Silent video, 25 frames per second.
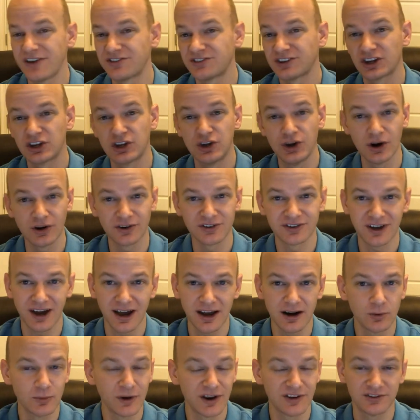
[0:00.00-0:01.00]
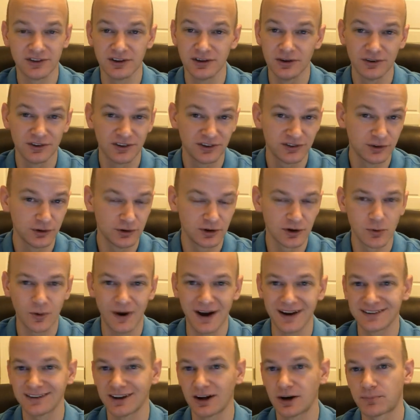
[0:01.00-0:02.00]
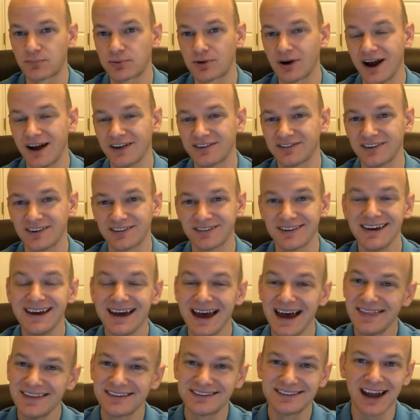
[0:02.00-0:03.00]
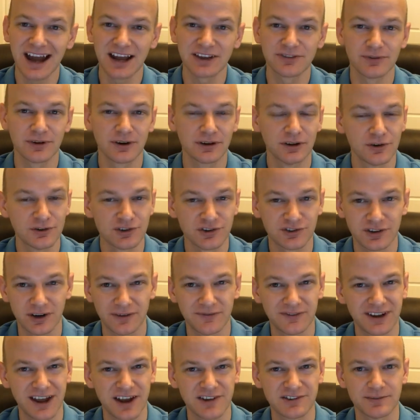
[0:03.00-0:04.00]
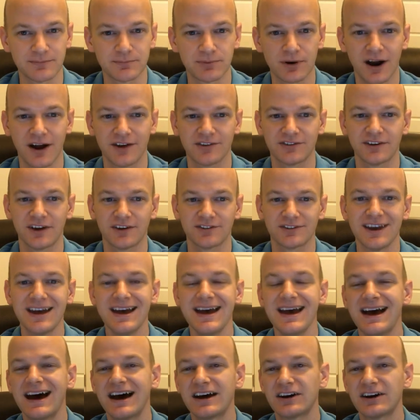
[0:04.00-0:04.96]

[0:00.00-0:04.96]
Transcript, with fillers: ways to cure title, ways to use the suit and quiet title process, and the tax foreclosure certification process,